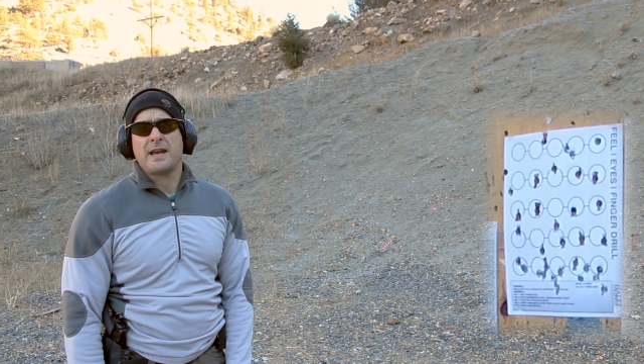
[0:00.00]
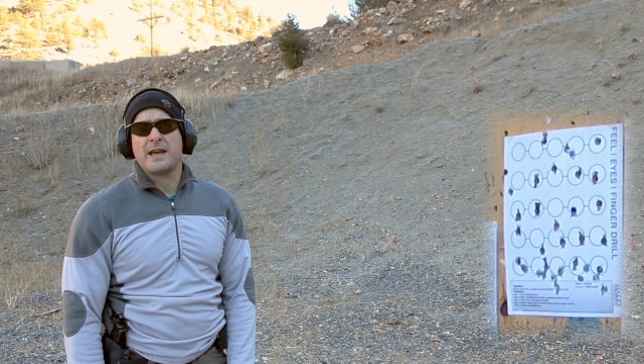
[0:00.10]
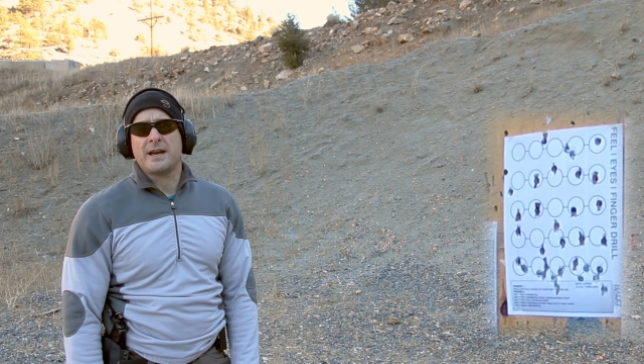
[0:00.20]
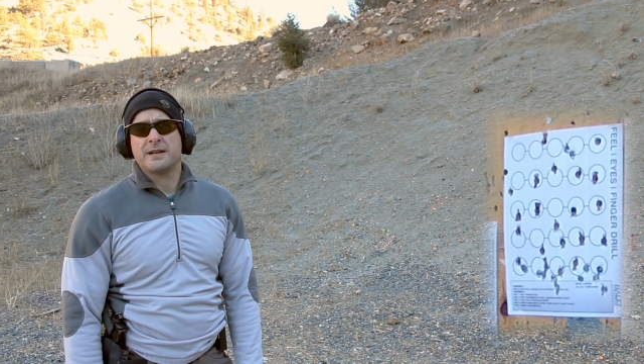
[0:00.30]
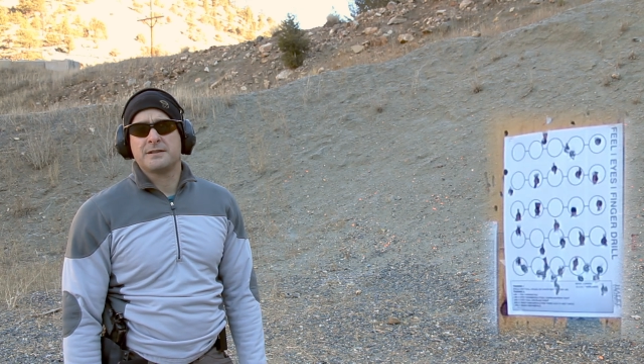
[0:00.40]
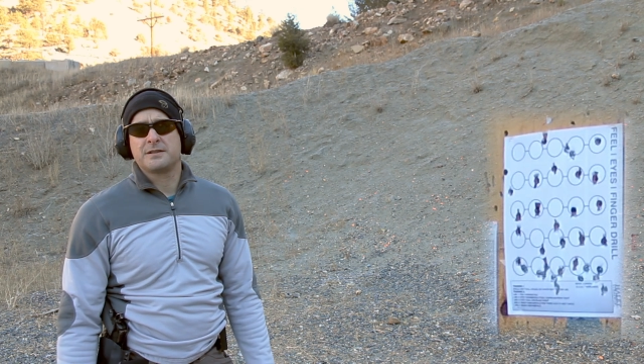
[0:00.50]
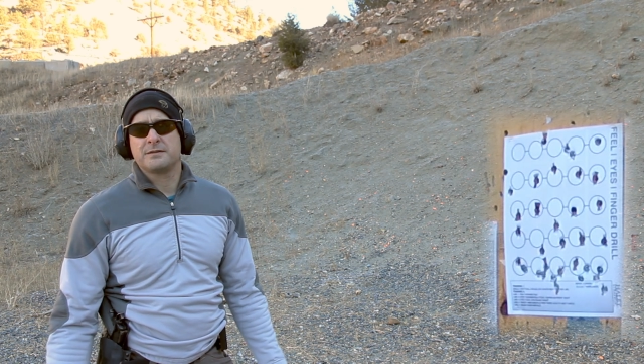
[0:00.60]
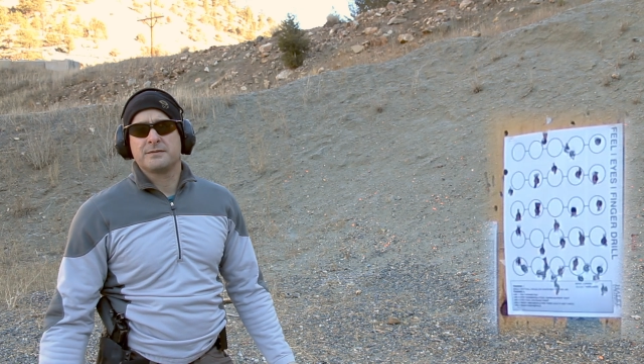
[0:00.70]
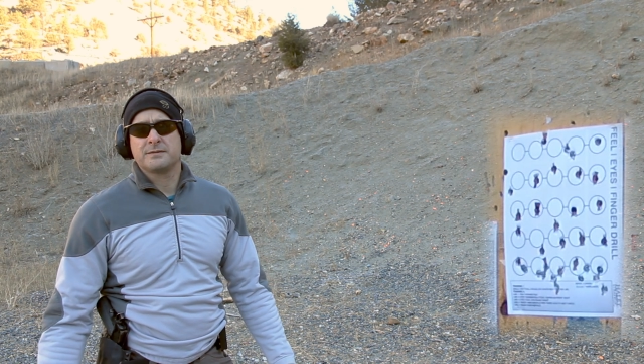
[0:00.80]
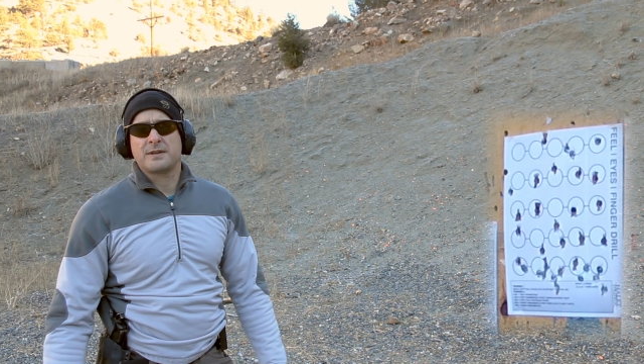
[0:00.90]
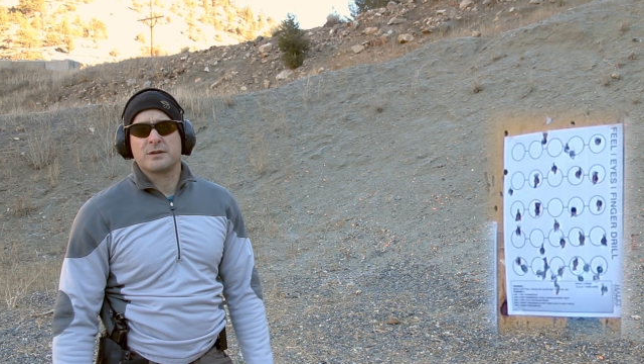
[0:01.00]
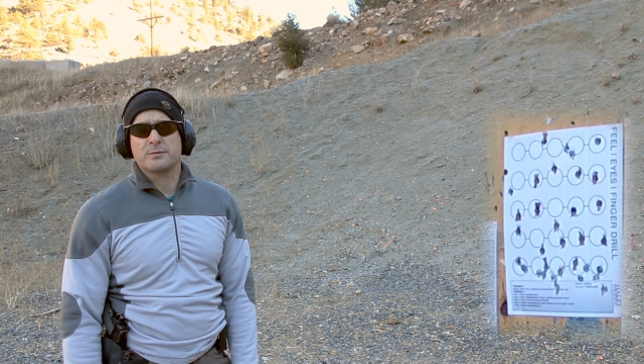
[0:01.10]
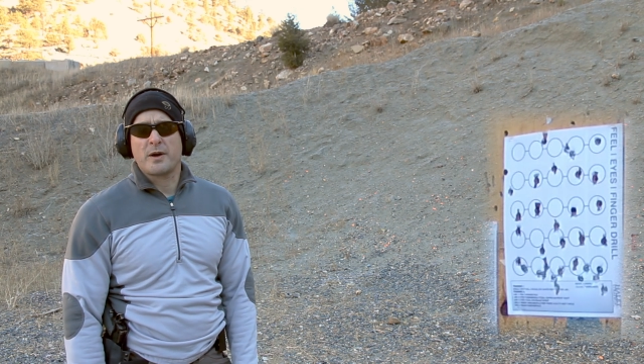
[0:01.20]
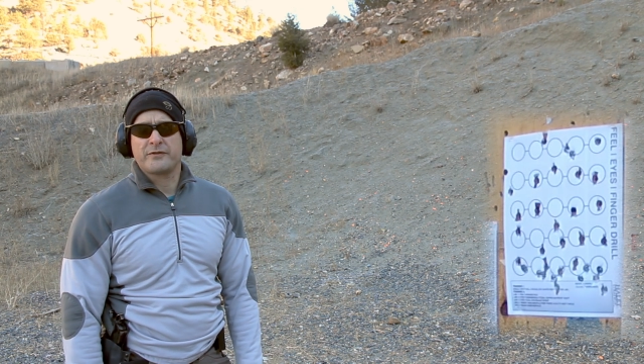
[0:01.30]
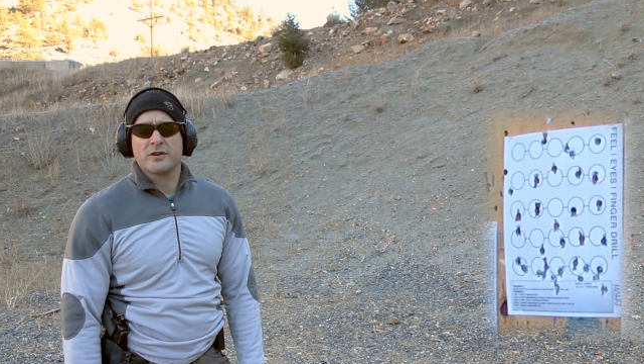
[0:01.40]
and that was
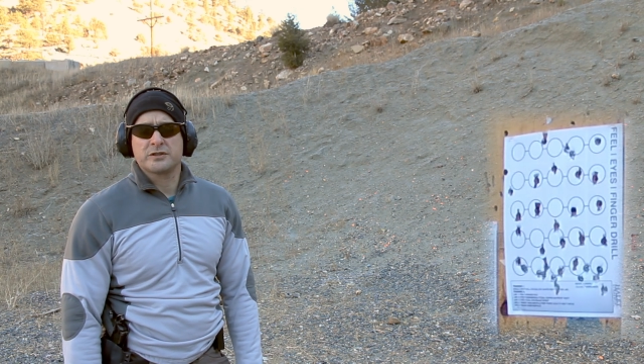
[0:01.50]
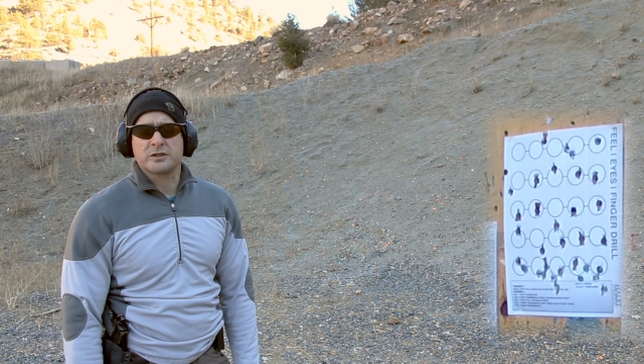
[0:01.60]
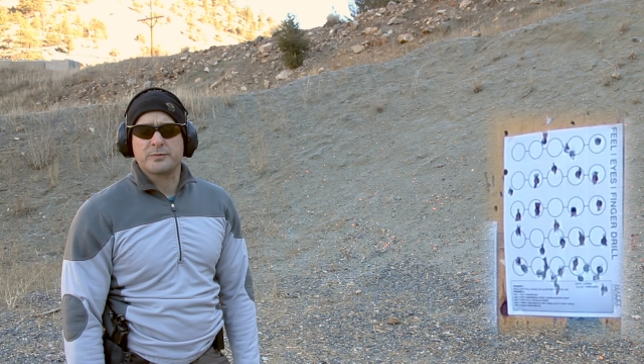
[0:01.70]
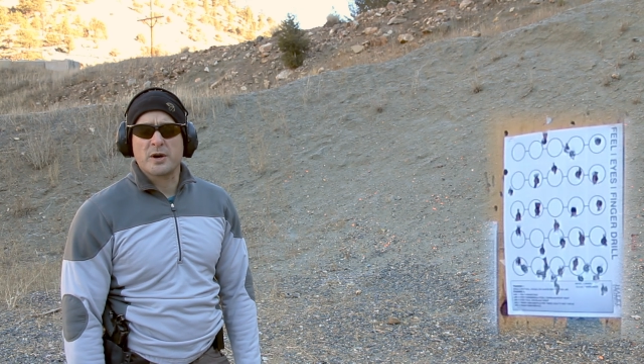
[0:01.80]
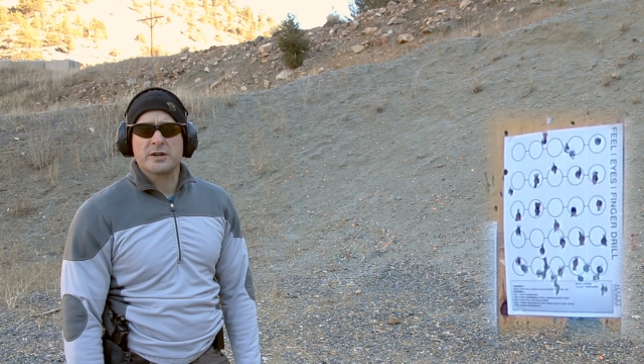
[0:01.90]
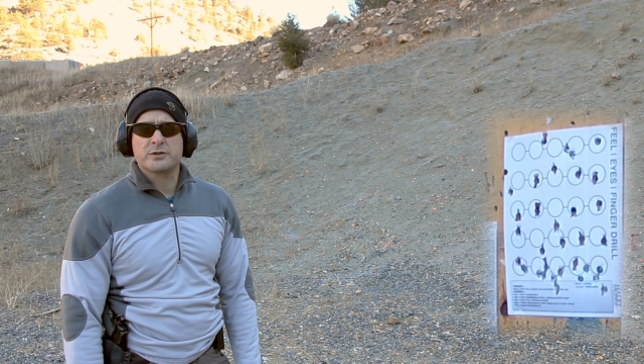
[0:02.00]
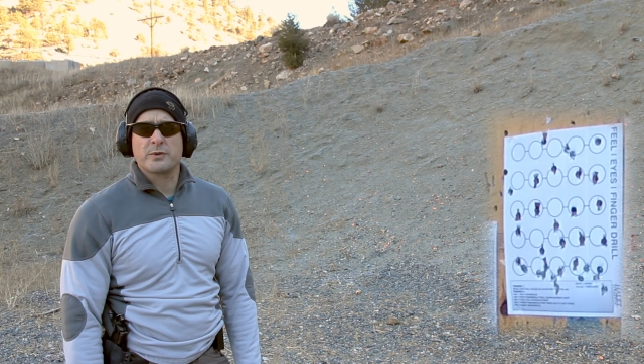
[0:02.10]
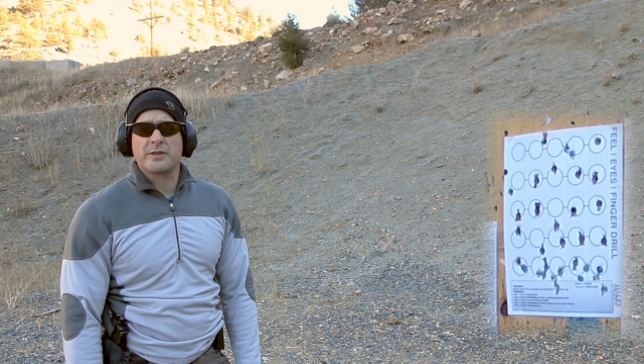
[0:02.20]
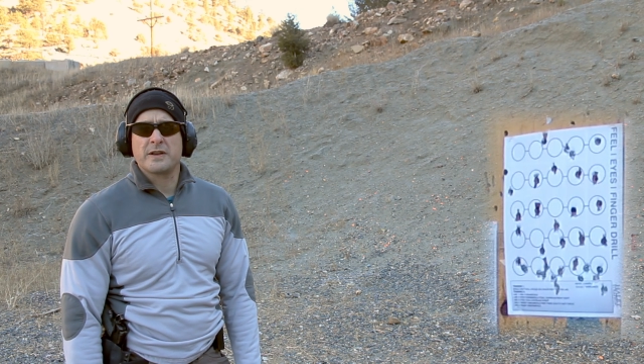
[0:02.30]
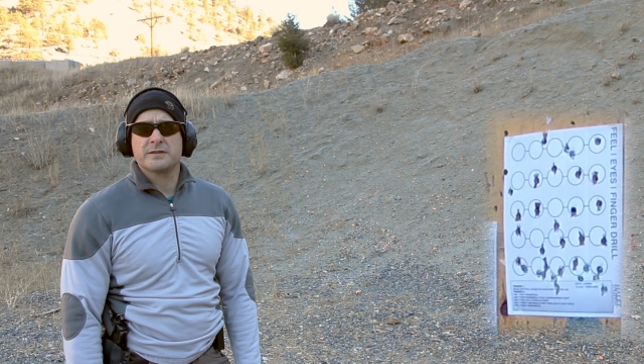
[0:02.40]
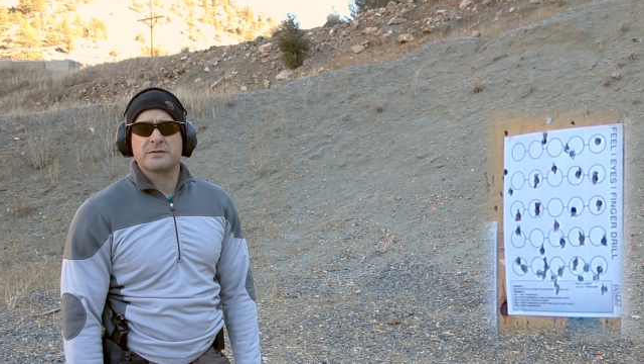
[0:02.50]
my first experience with it.